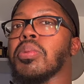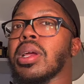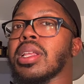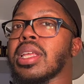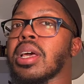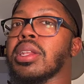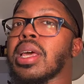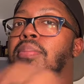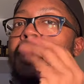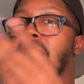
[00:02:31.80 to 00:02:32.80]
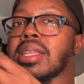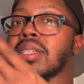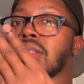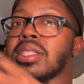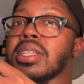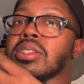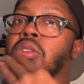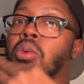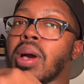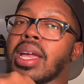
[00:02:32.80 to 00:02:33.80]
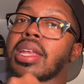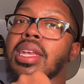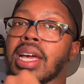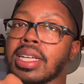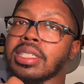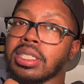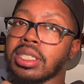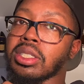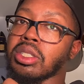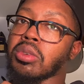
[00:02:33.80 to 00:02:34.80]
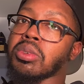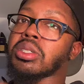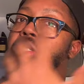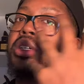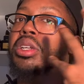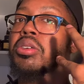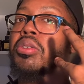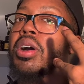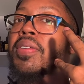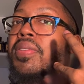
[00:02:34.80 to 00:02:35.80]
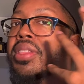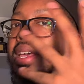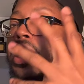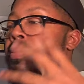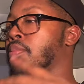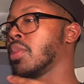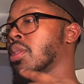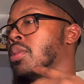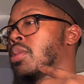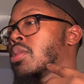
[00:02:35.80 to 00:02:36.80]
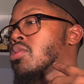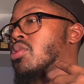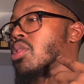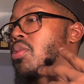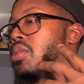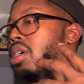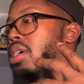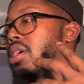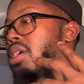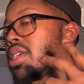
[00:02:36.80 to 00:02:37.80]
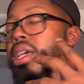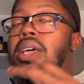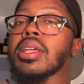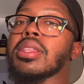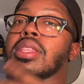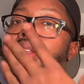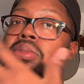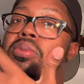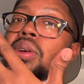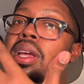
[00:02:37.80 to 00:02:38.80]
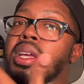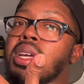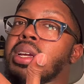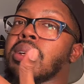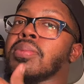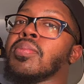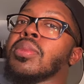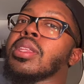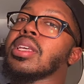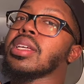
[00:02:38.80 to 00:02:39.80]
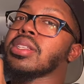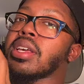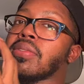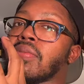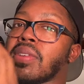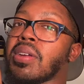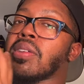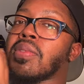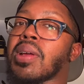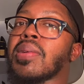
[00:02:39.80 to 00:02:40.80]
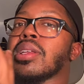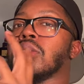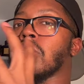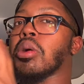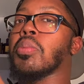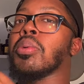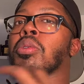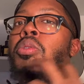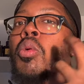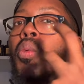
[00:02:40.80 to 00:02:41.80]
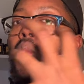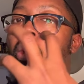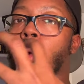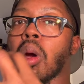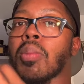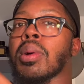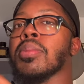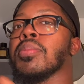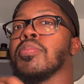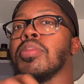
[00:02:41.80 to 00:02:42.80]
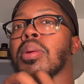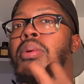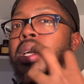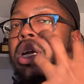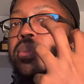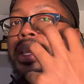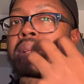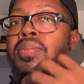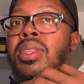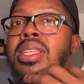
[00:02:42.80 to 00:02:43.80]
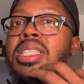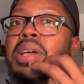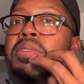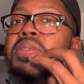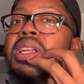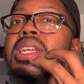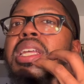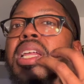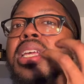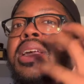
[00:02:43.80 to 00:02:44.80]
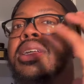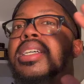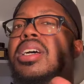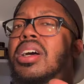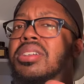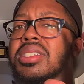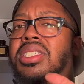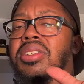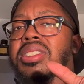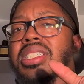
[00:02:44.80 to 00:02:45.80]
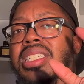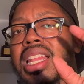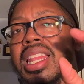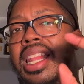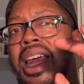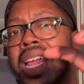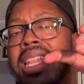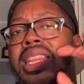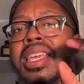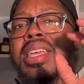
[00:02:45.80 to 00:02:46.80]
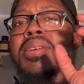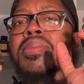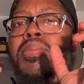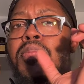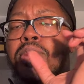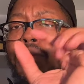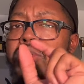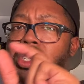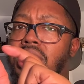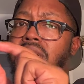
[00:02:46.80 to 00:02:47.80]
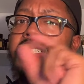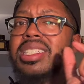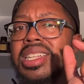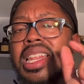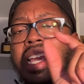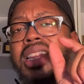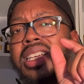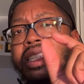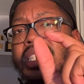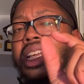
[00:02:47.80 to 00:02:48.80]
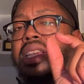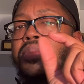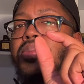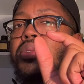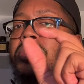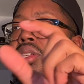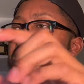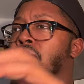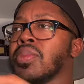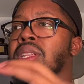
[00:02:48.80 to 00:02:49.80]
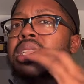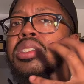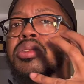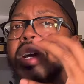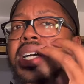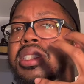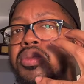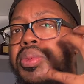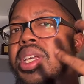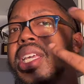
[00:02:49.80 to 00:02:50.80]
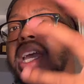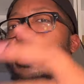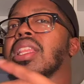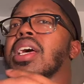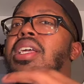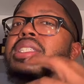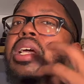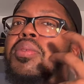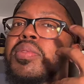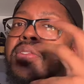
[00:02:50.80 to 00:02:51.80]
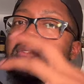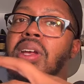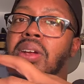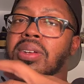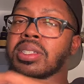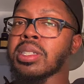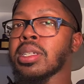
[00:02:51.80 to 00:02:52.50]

breakdown that matches this quite nicely. So we're just going to go off of that. So uh, yeah, this one right here is a very, very dope, warm, bubblegummy type of a nutty, also slightly boozy, slightly, slightly boozy, dry, sweet, candy-like type of a fragrance